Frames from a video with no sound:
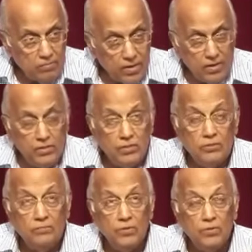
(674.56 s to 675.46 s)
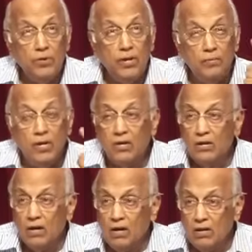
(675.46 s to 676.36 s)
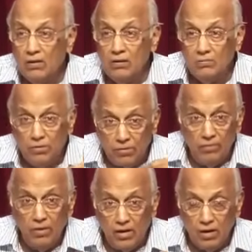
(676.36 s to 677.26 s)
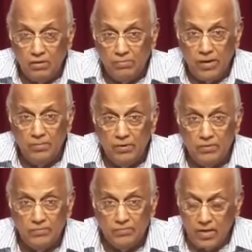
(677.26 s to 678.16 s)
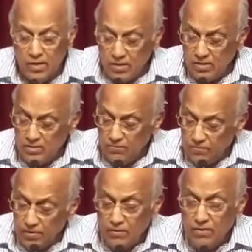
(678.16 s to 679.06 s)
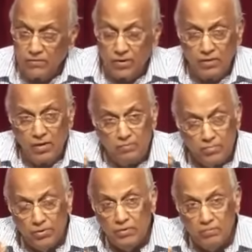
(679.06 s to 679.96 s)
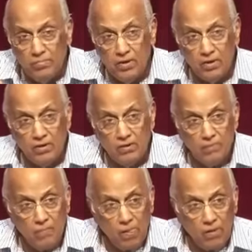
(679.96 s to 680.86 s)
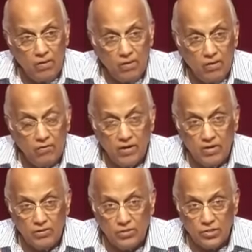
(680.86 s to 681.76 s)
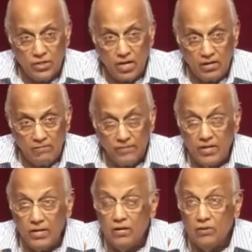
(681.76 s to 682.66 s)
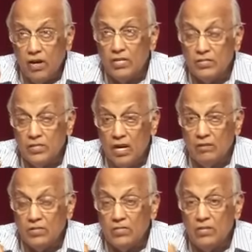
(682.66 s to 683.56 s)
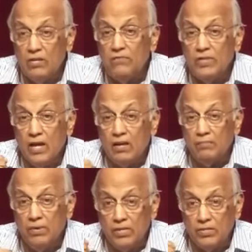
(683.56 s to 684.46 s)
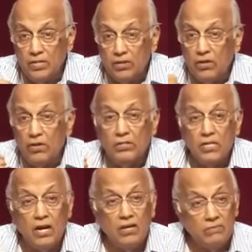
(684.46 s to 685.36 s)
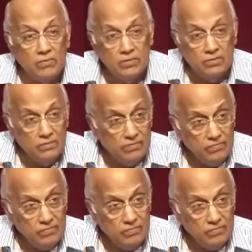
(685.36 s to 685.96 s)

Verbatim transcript: Peace between me and God, between me and other people, is a very, very important part of our Christian life. And in Christ, I must live in that peace at all times.